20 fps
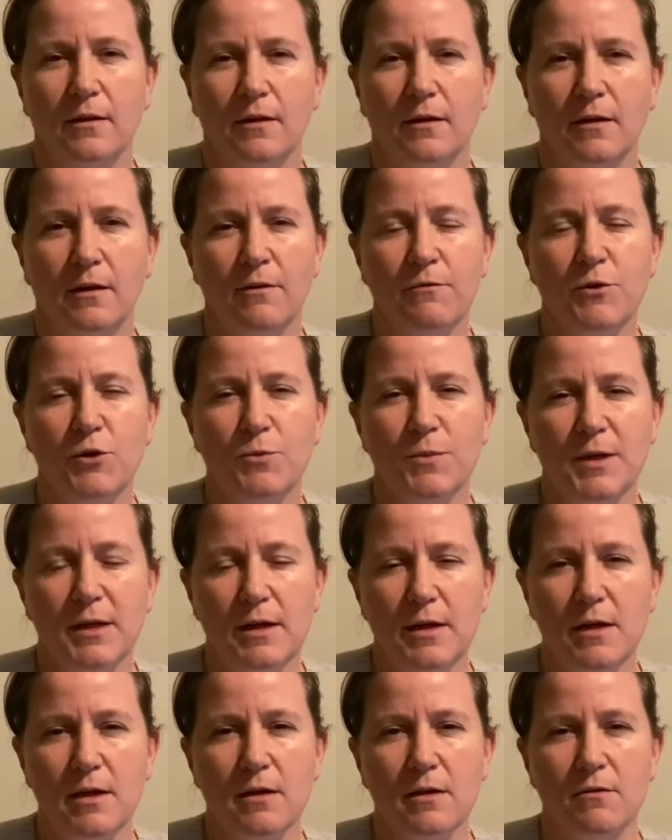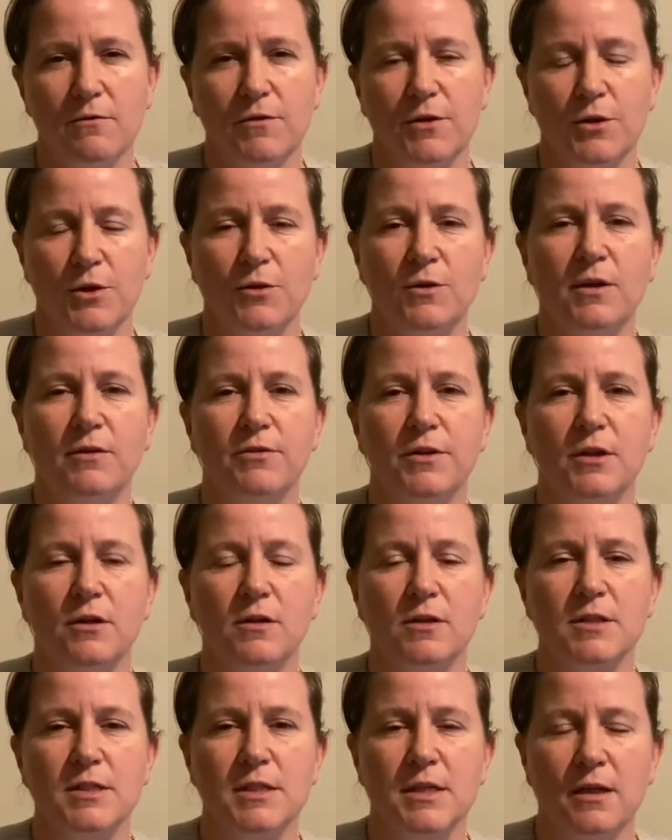If you believe that you live in a
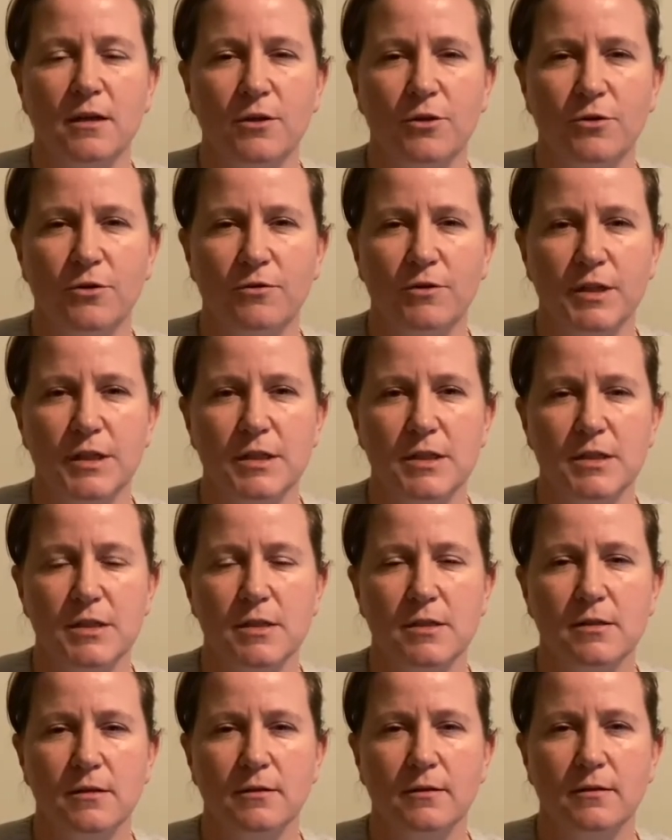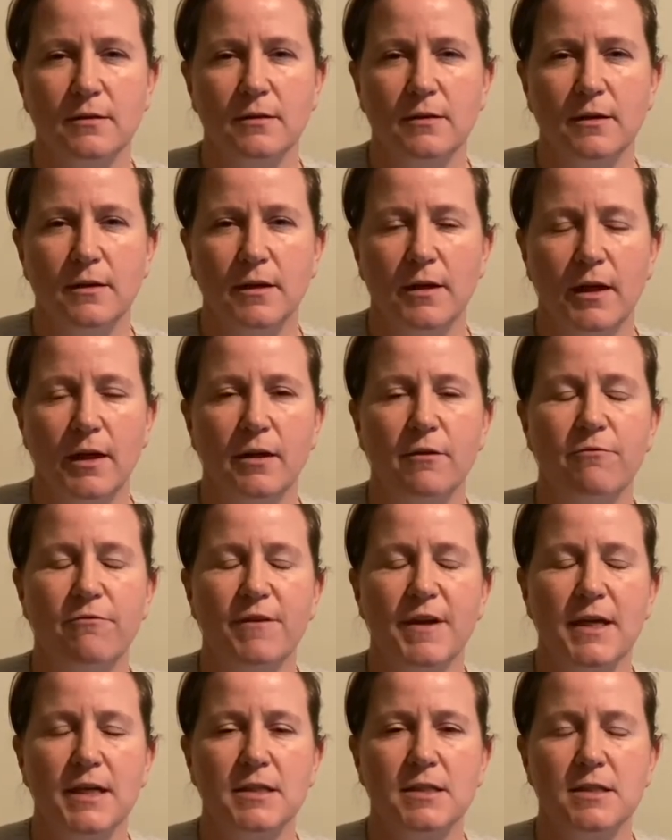hostile universe, it
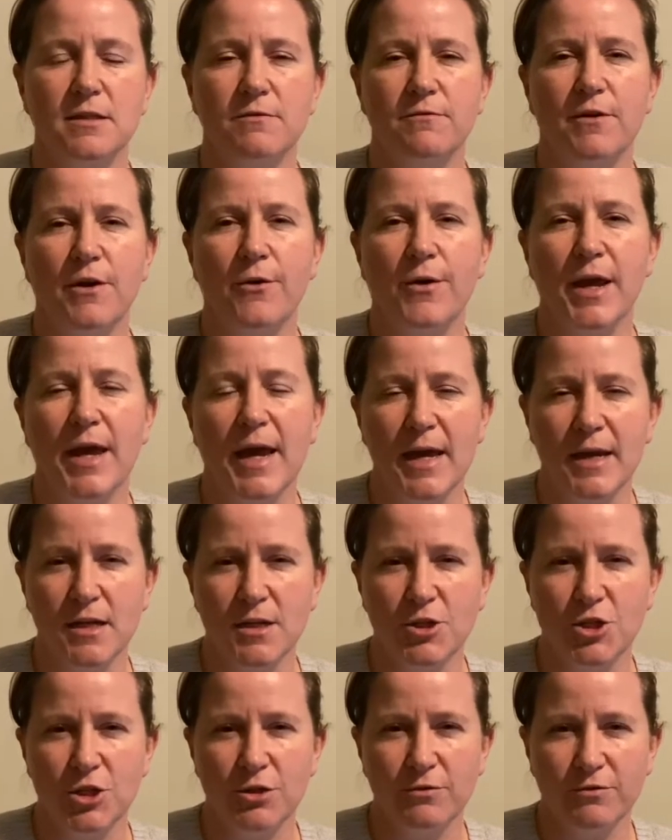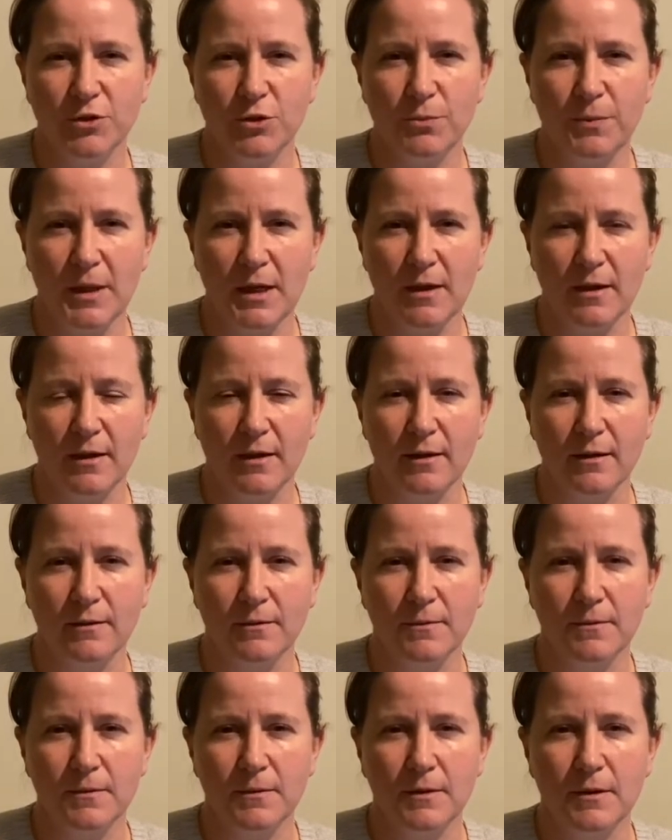affects the very energy of your being,
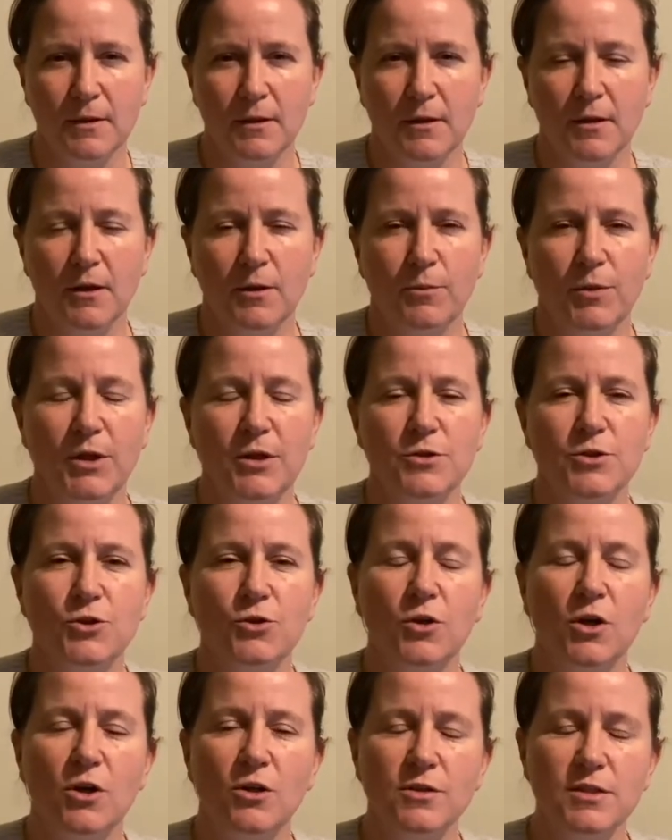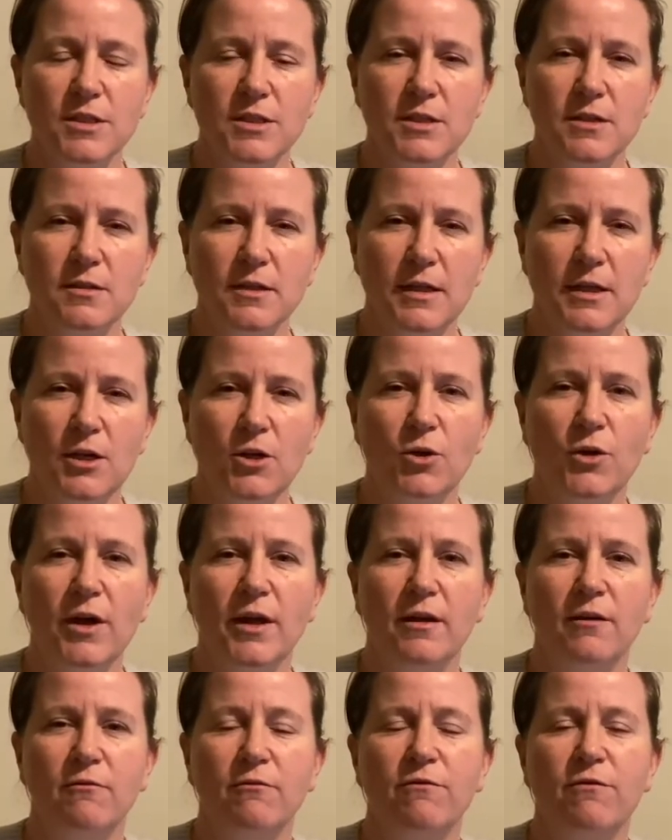because you're constantly
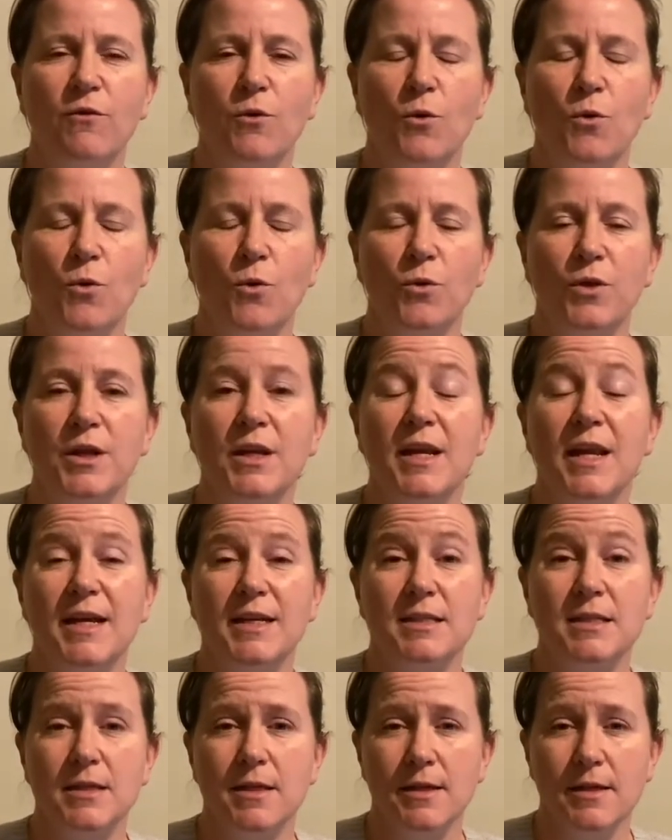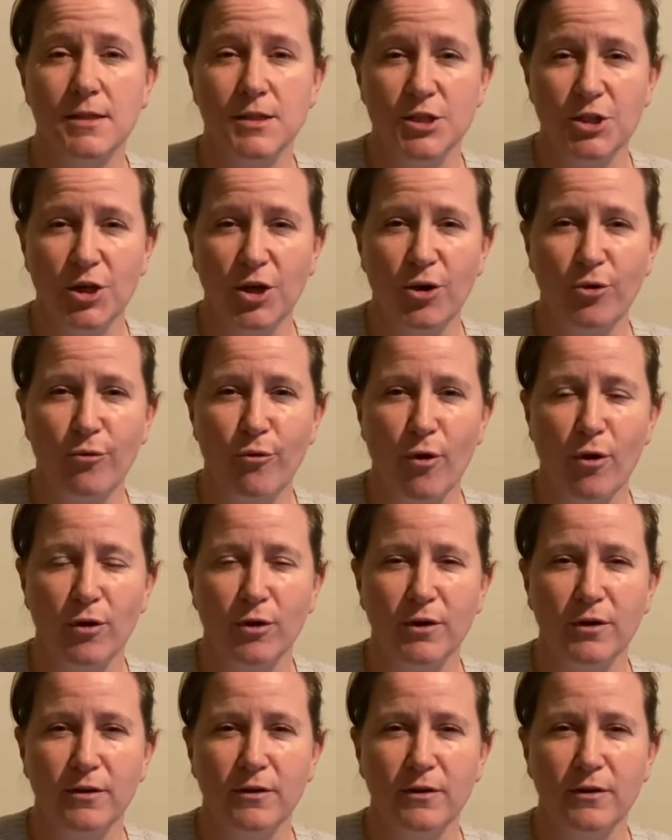looking for the next thing to go wrong.